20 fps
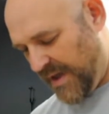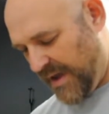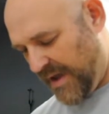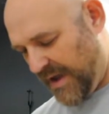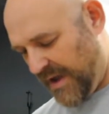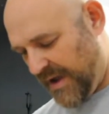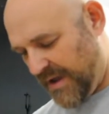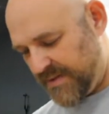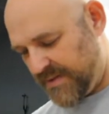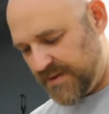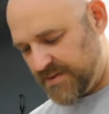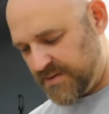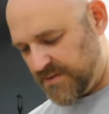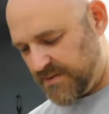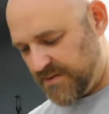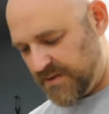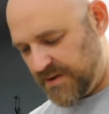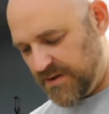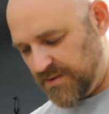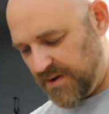and these
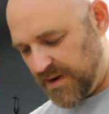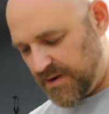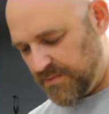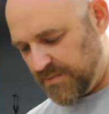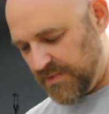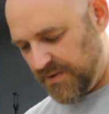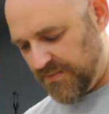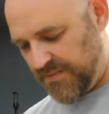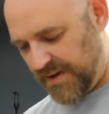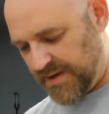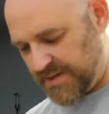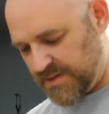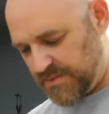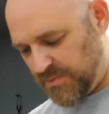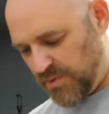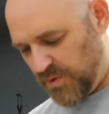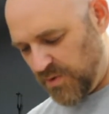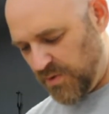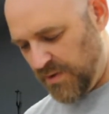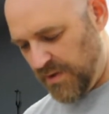are incredibly
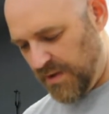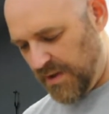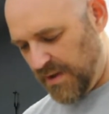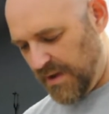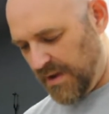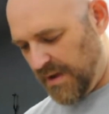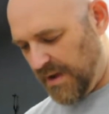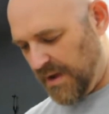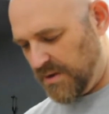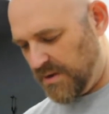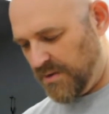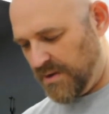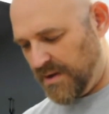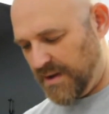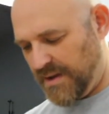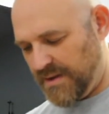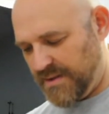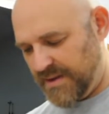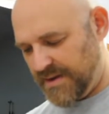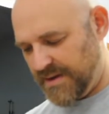flexible, and you can
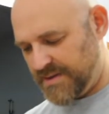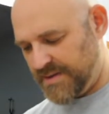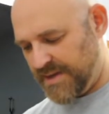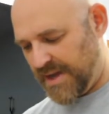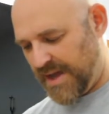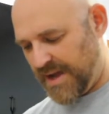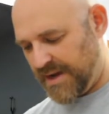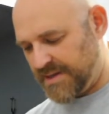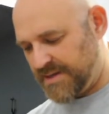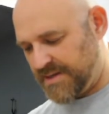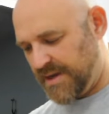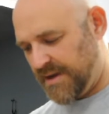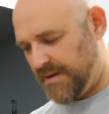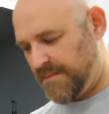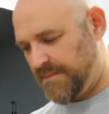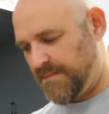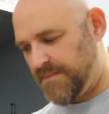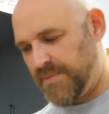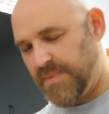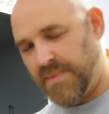get the exact
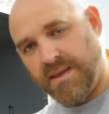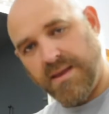same